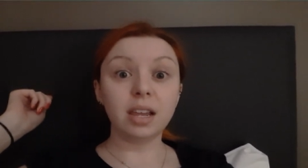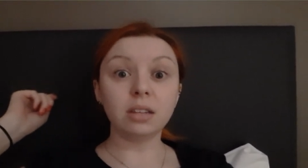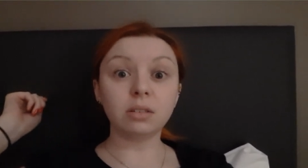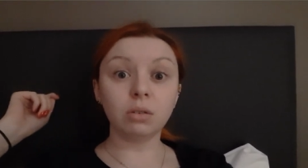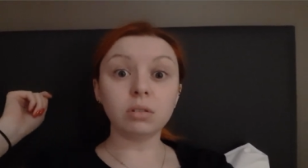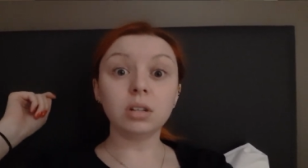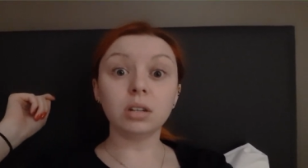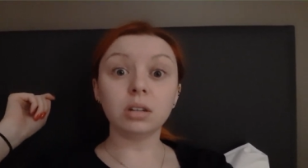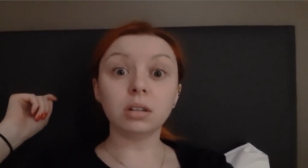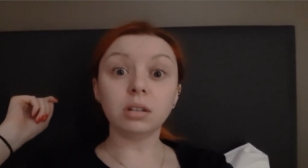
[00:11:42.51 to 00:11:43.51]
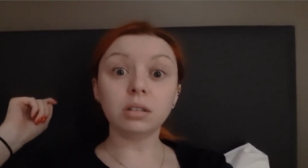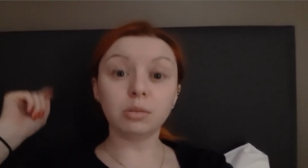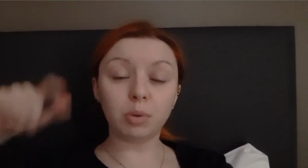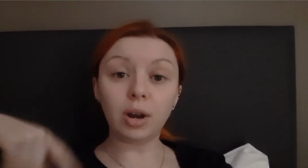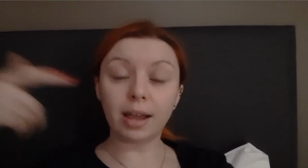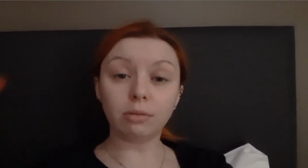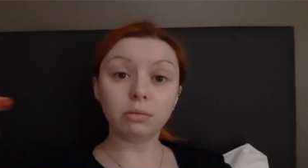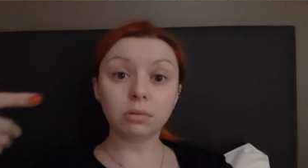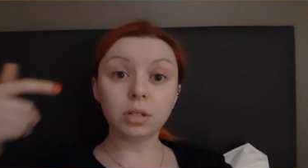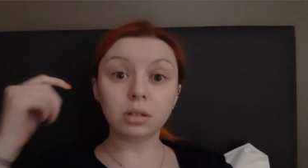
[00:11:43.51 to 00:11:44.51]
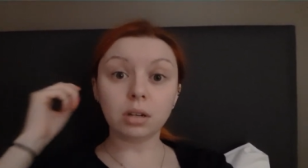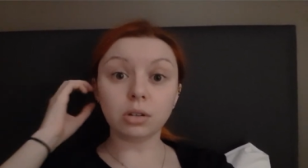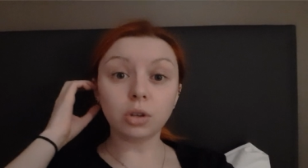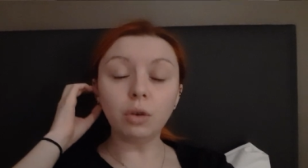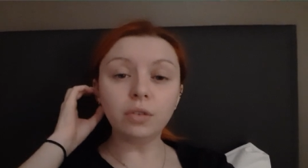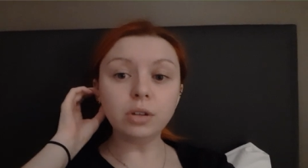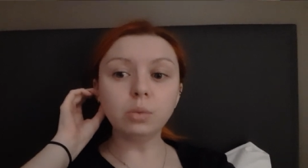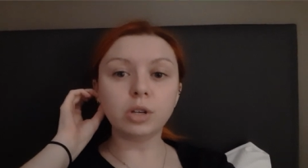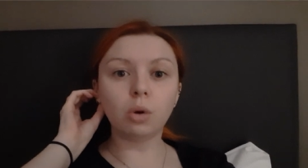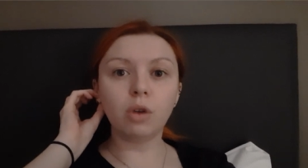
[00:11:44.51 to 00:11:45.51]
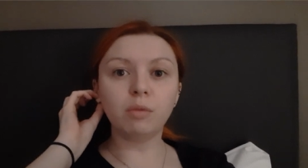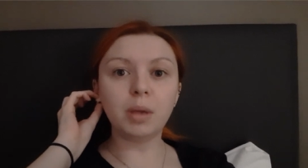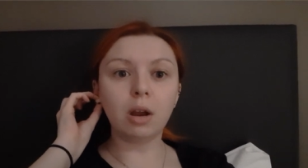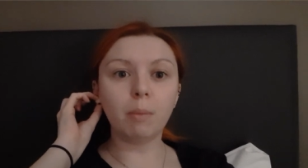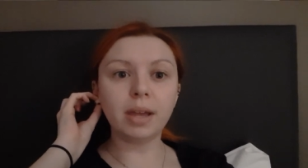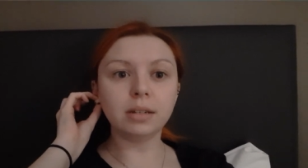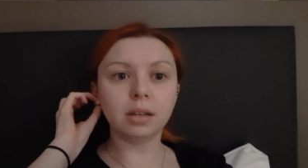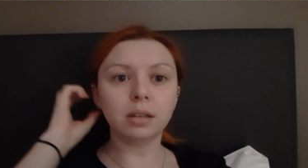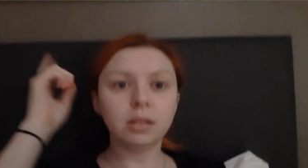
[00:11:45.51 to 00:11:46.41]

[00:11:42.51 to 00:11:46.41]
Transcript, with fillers: It's not the pull-out sofas, which will hopefully be a lot better.